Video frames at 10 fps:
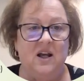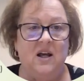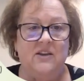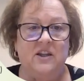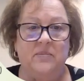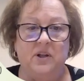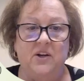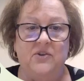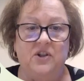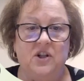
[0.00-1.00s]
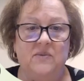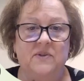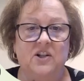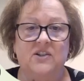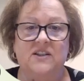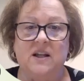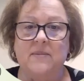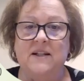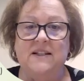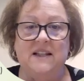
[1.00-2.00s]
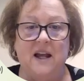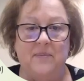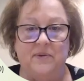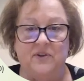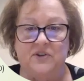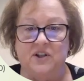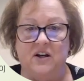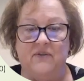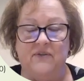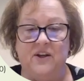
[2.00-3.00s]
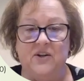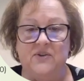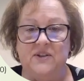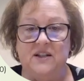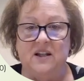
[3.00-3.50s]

The below terms are some examples of those